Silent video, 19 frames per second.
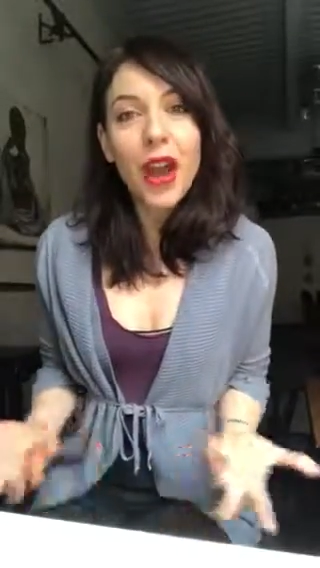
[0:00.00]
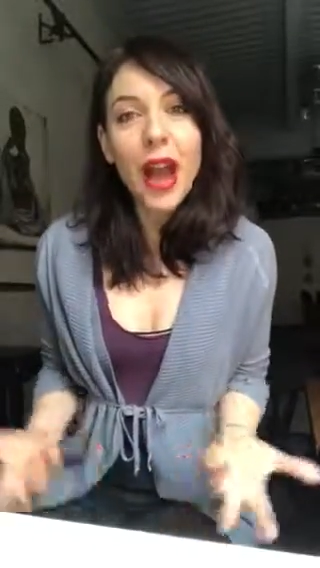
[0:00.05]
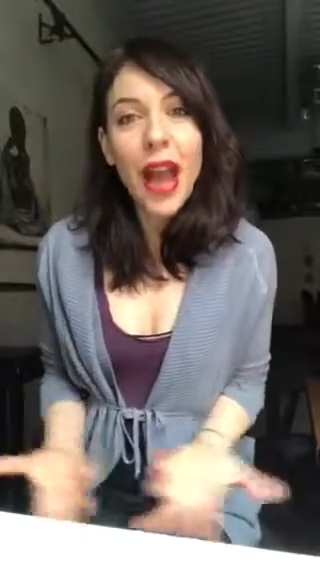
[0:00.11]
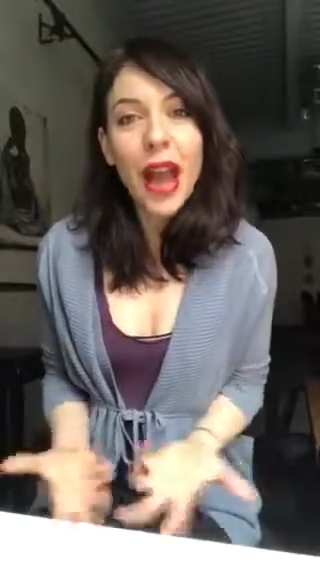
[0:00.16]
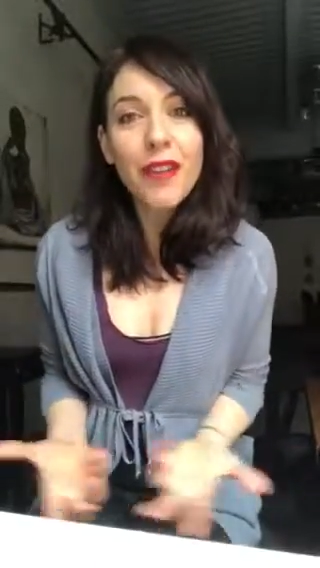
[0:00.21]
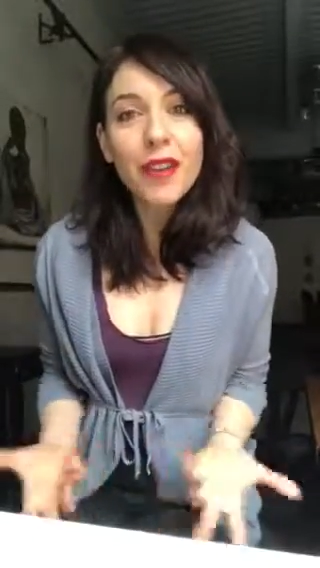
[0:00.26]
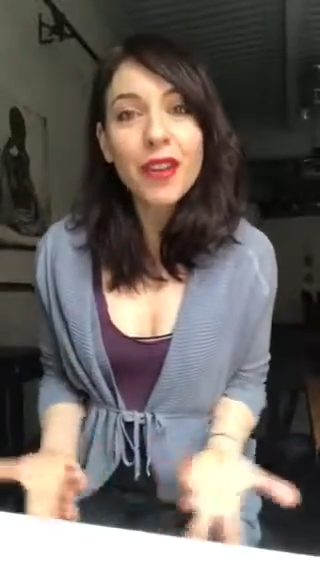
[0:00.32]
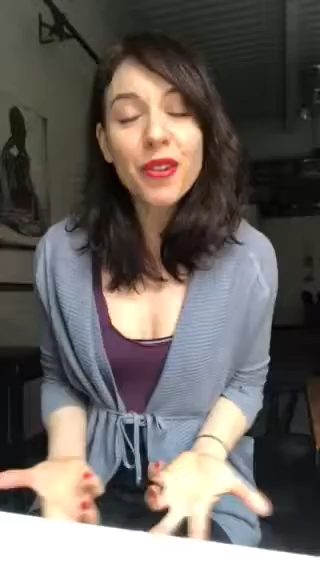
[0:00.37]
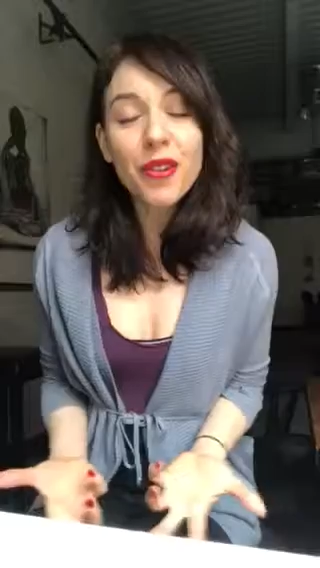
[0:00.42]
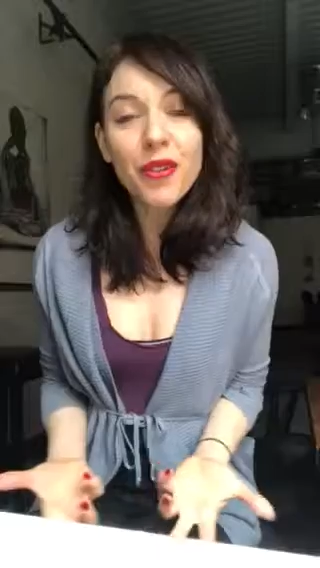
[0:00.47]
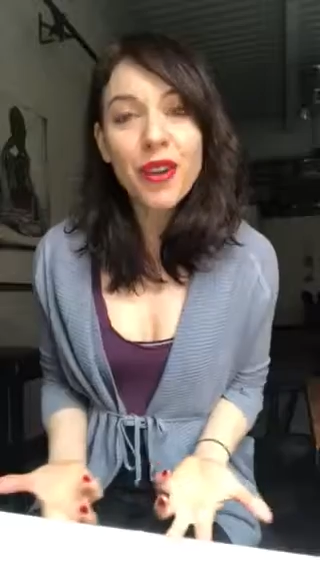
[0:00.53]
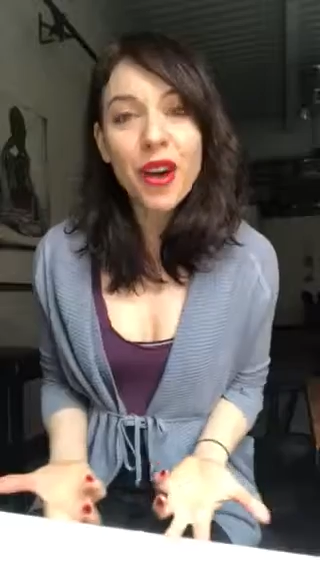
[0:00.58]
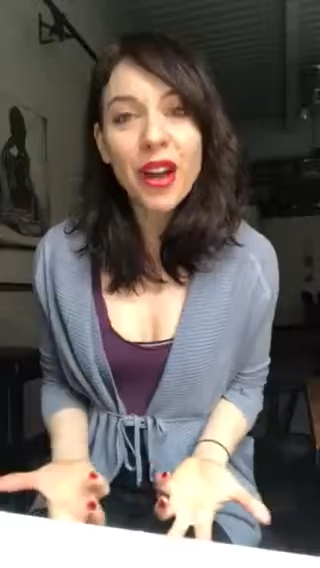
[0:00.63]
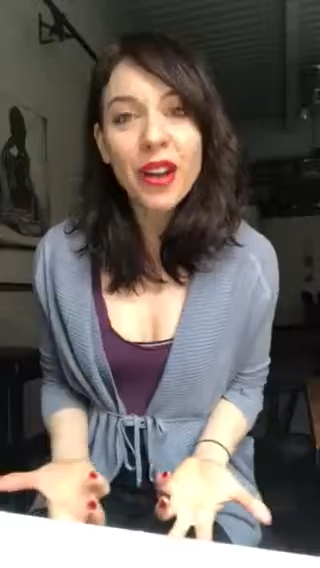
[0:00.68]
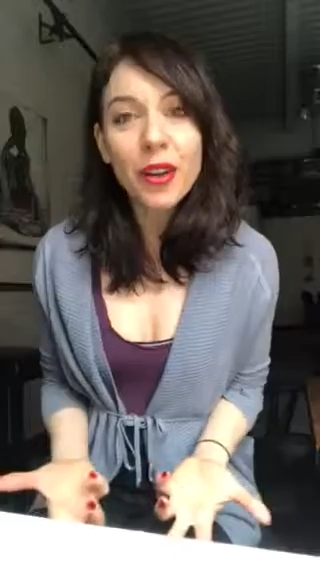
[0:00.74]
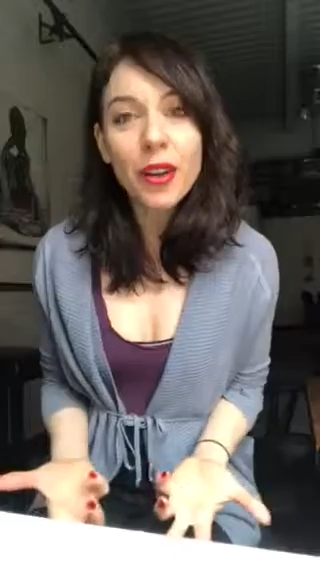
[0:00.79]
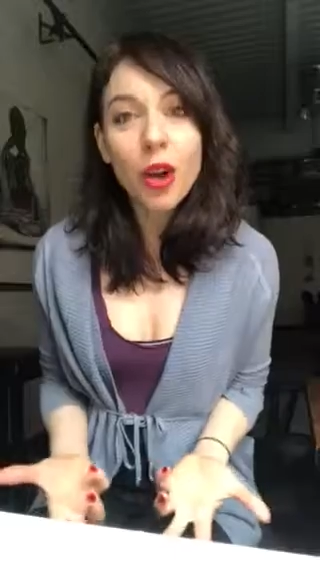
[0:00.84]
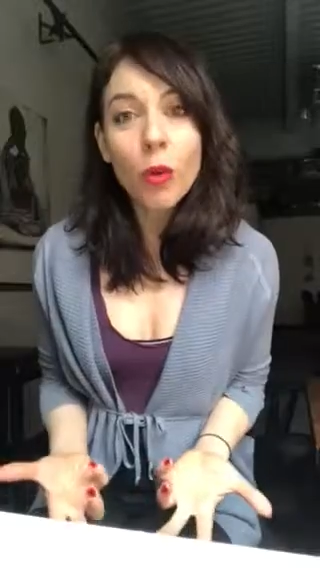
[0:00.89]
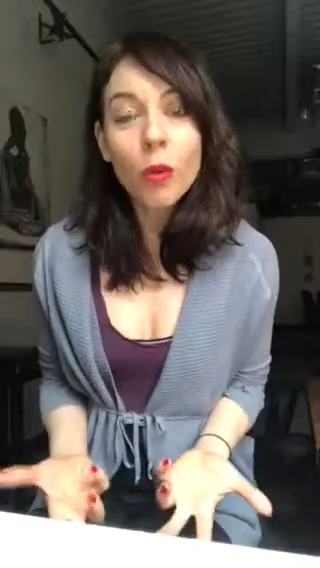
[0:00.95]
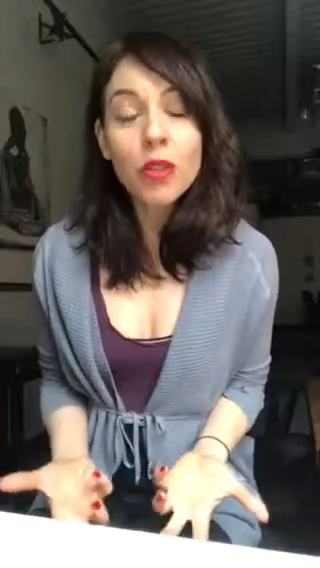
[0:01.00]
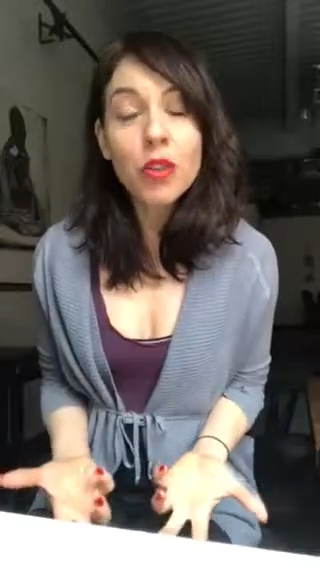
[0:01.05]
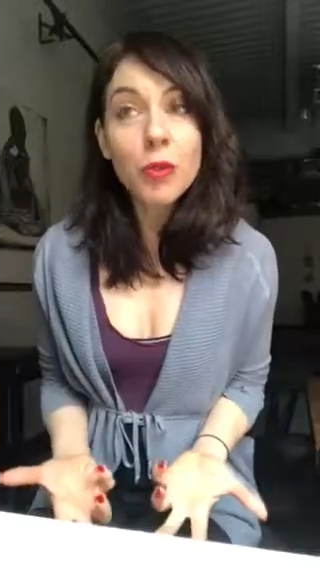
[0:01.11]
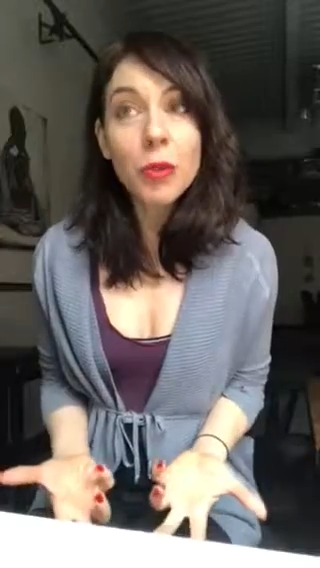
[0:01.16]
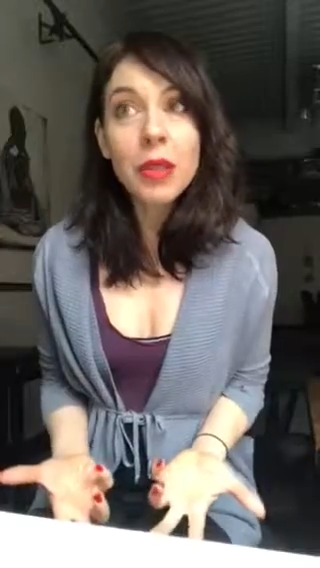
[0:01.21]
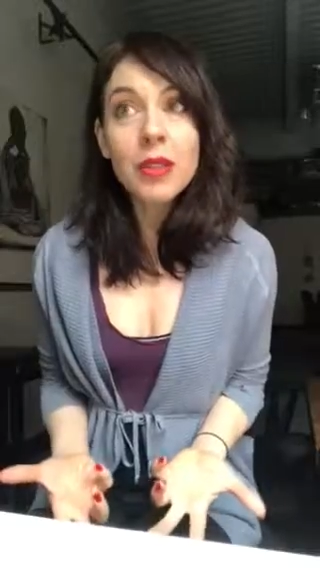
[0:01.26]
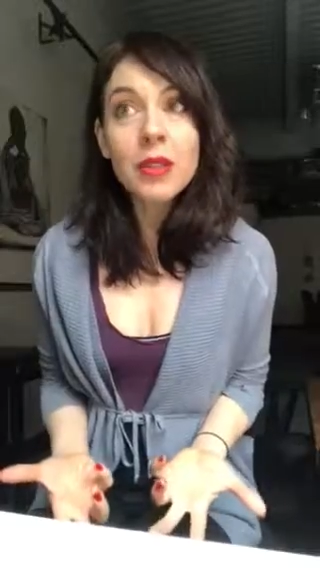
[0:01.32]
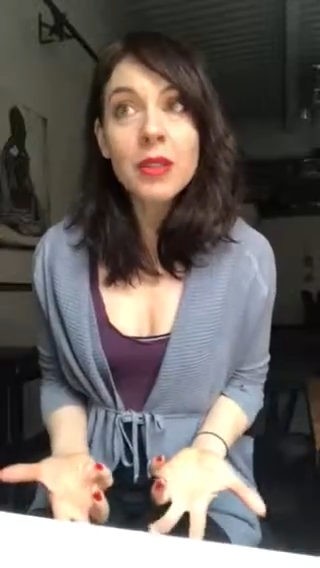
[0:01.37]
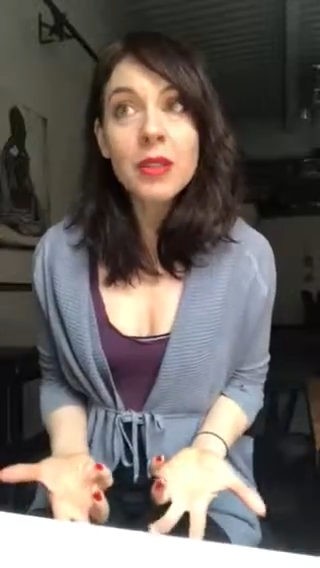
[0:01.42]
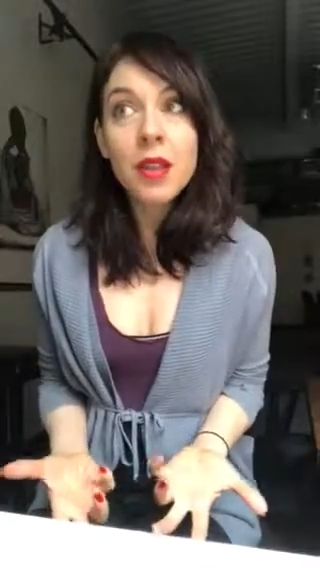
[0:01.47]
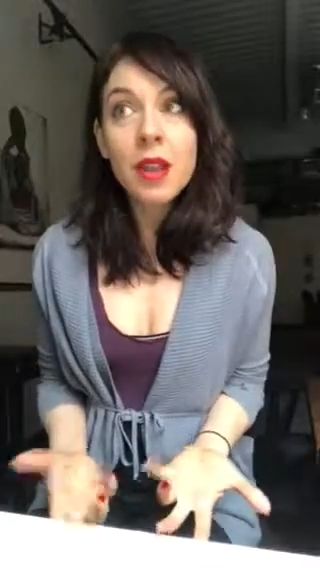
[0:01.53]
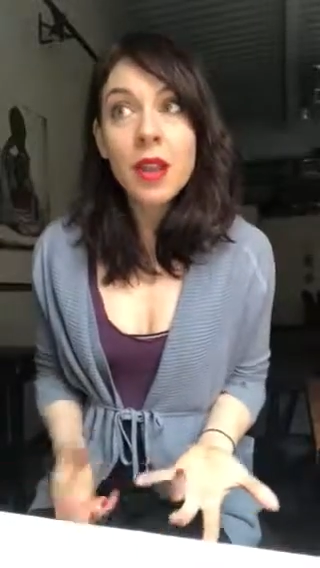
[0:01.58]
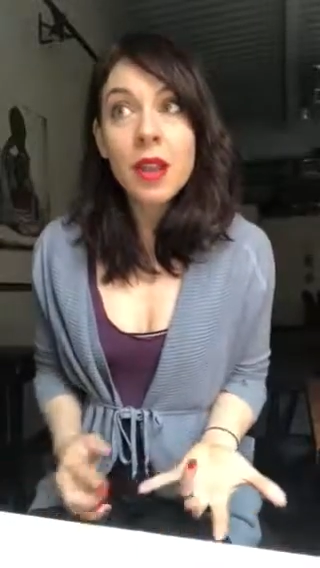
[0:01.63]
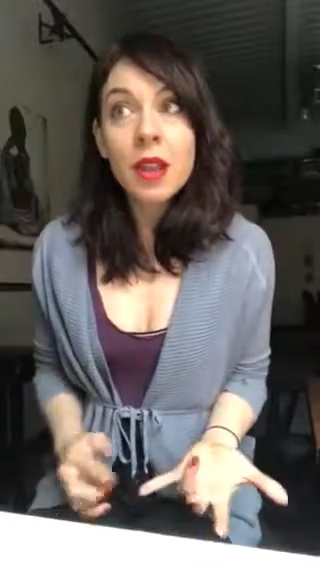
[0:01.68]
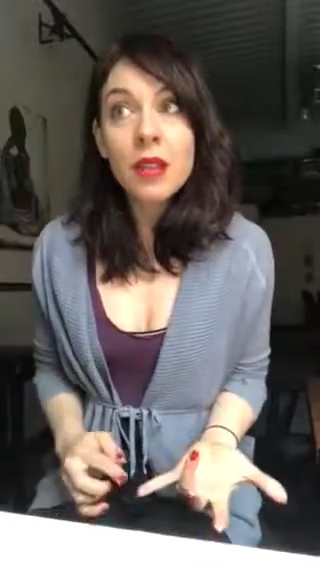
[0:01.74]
having fun, which means